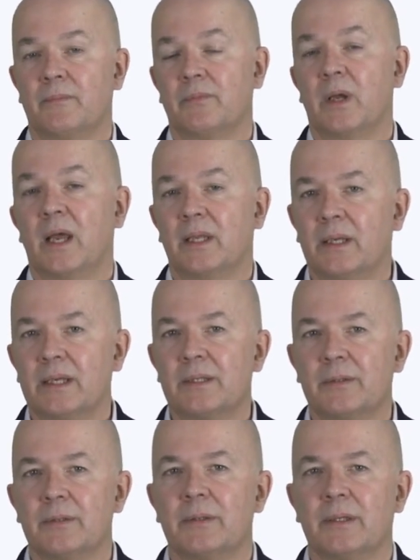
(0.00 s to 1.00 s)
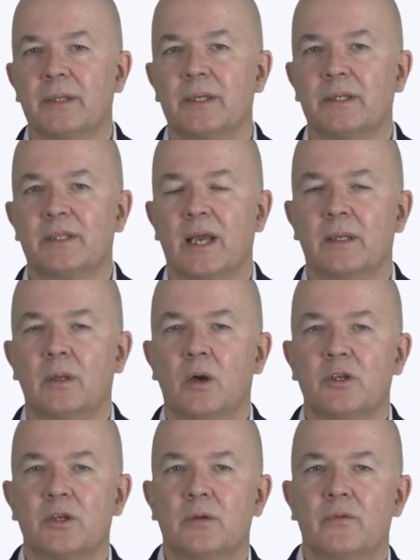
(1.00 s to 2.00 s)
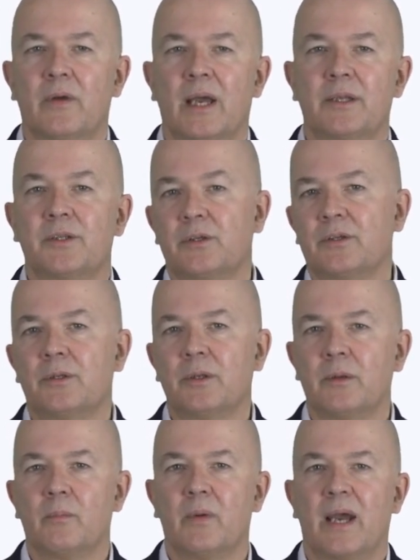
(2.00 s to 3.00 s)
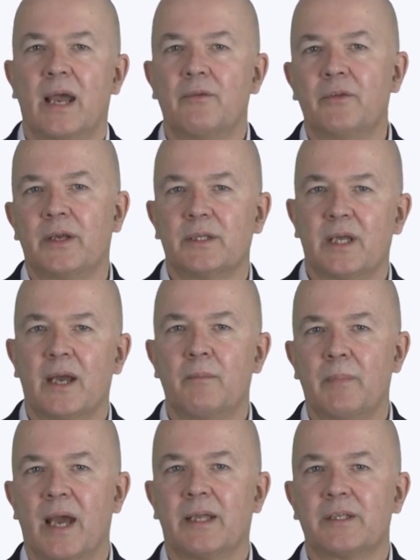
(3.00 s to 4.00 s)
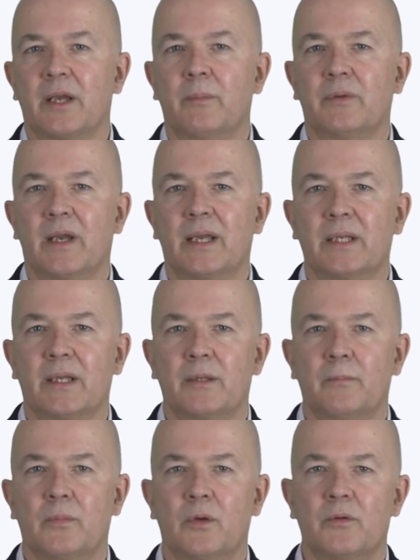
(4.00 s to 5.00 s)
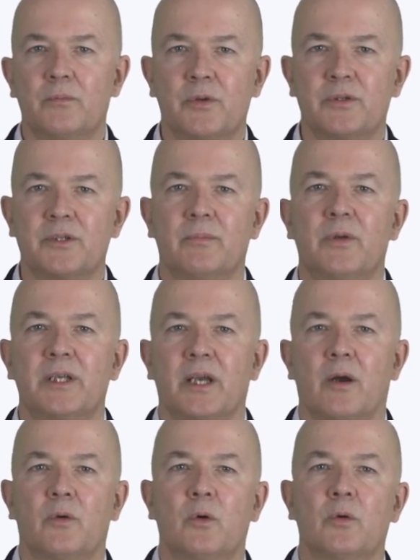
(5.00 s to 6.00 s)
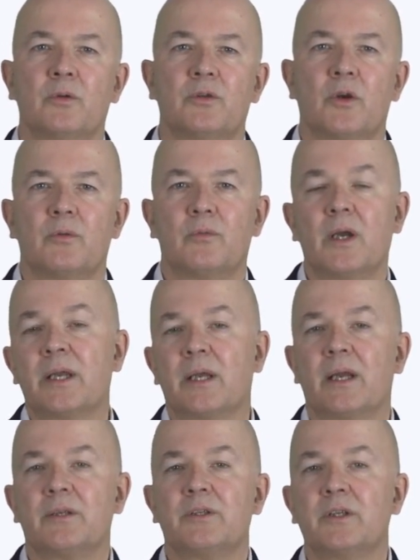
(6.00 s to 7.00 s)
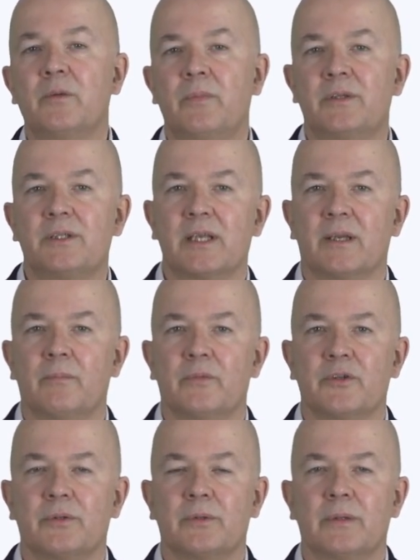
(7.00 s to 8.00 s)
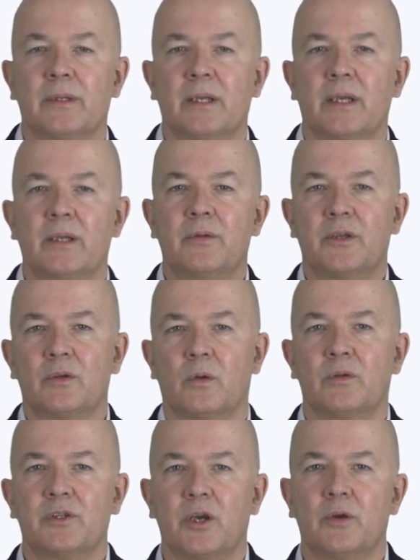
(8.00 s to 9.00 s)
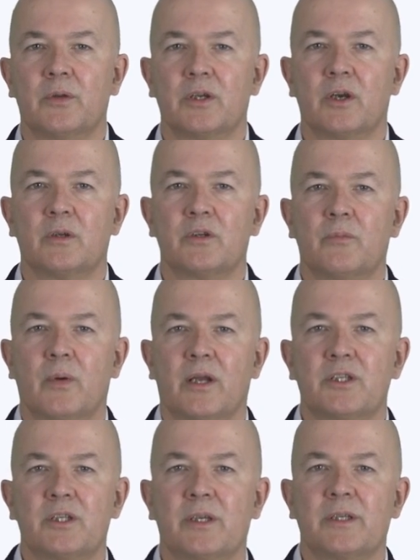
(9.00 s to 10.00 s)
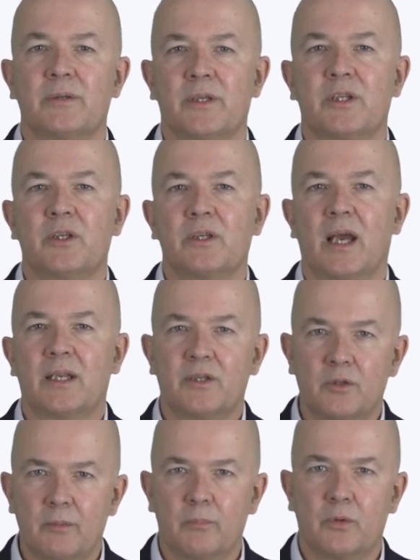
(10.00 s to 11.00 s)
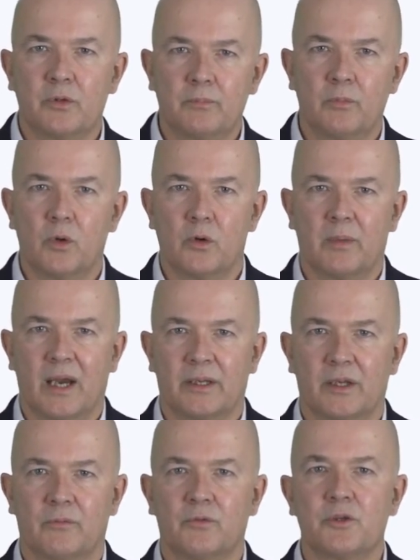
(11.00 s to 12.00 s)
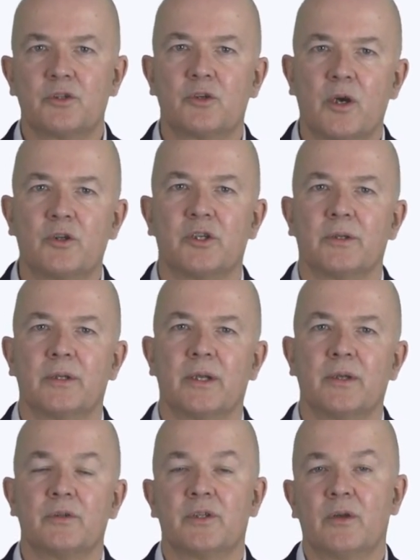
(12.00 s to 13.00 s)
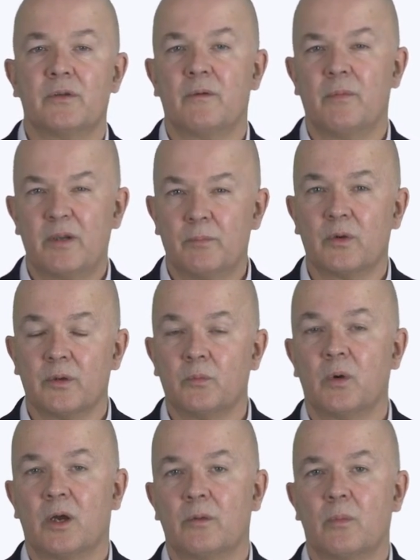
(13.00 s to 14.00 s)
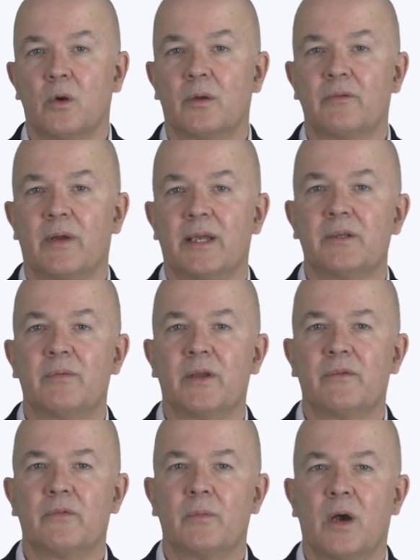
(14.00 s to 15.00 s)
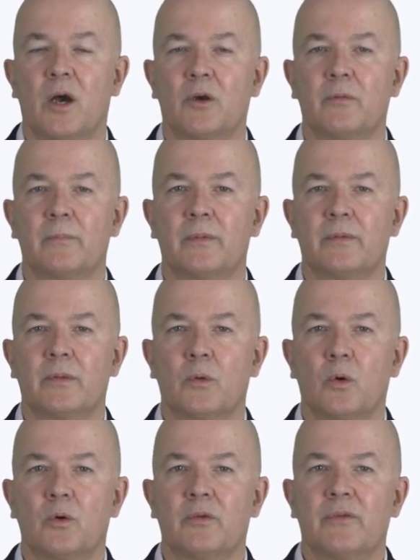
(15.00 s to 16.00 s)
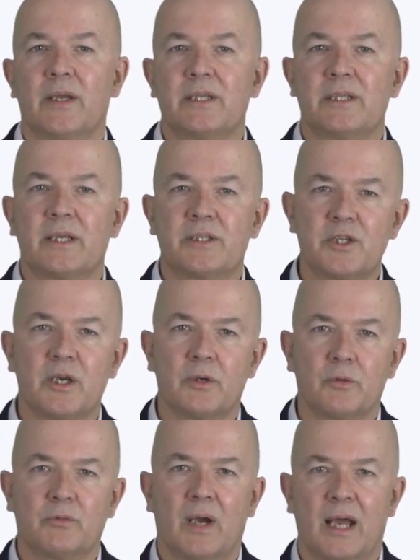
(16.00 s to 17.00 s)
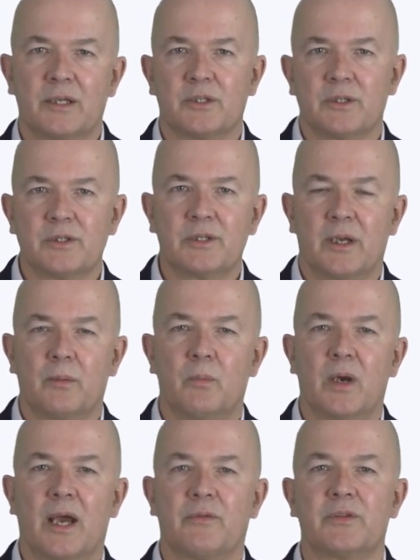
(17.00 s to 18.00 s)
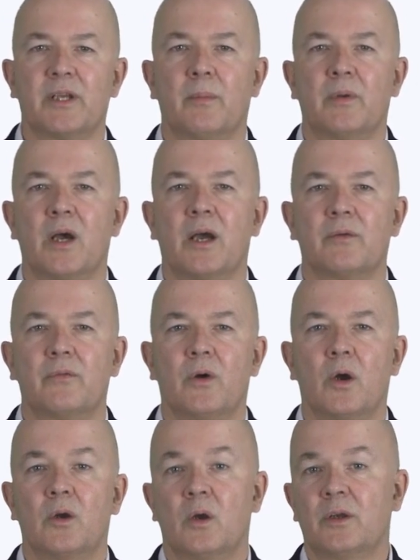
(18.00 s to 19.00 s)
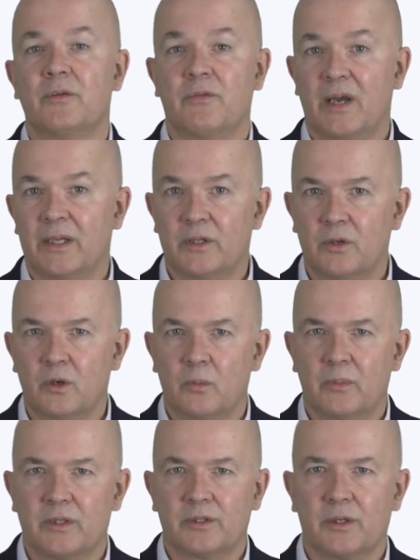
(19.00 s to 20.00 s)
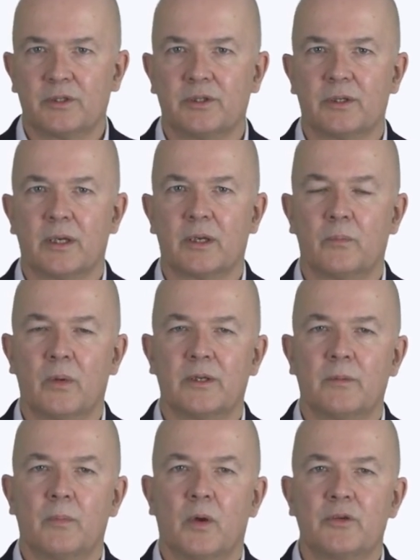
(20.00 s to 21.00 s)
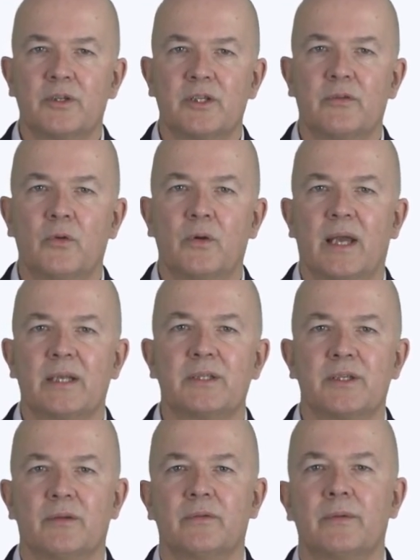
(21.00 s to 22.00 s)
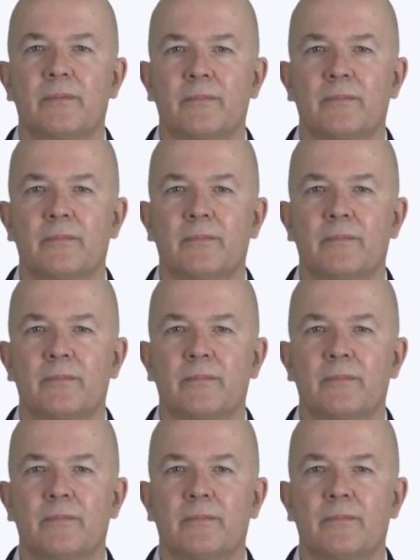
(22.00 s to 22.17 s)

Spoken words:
Finally, in technological factors, we have things like mass uptake and improvements in video call software like Zoom and Teams. There's also huge pressure in the UK to improve broadband infrastructure so that people can work more effectively from home. All of these external factors will have some kind of knock-on effect on your business, whether positive or negative.